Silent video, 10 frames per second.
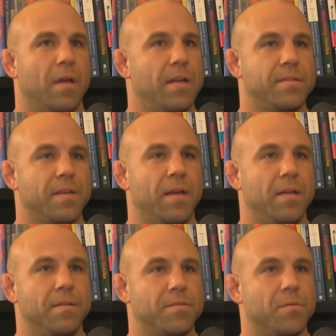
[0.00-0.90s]

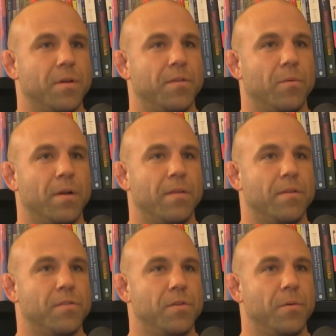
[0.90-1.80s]
hindsight is 2020
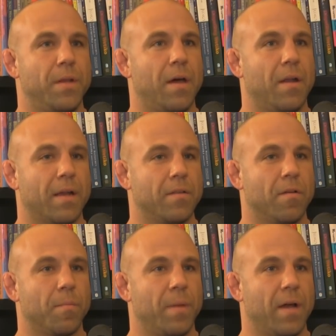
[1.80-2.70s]
and there's no doubt I
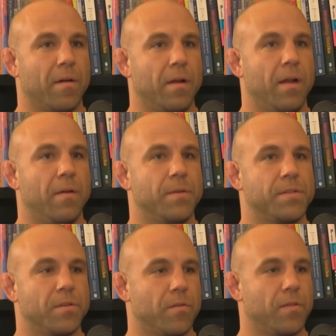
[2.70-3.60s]
can look back on
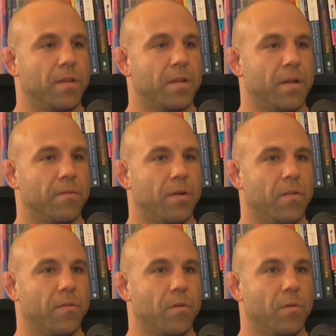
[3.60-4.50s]
every single thing that I've
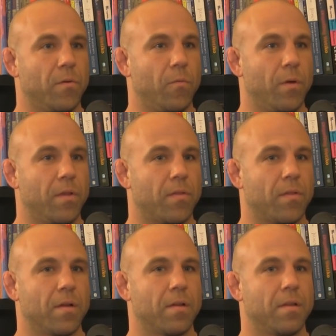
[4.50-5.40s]
gone through
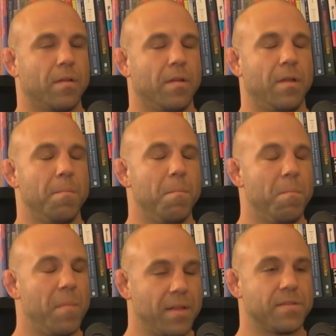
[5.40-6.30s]
with
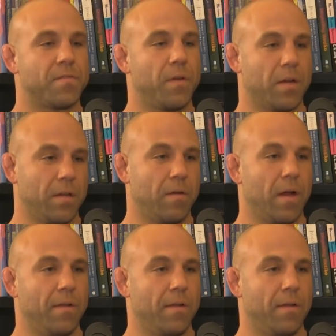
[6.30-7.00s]
immense fucking